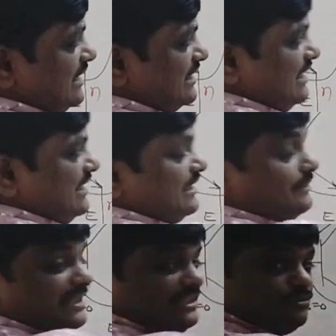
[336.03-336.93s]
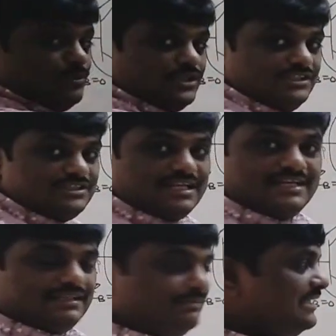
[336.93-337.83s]
at collector minus potential
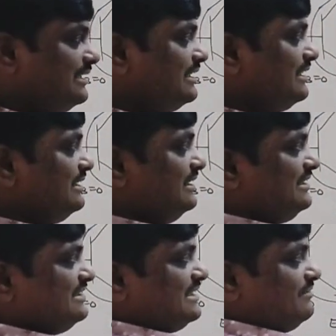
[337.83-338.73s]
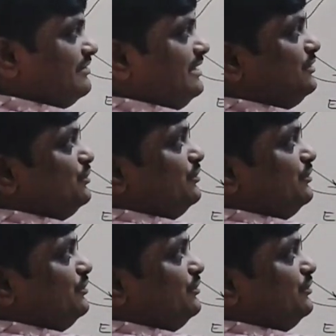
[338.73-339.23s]
at emitter, it is equal to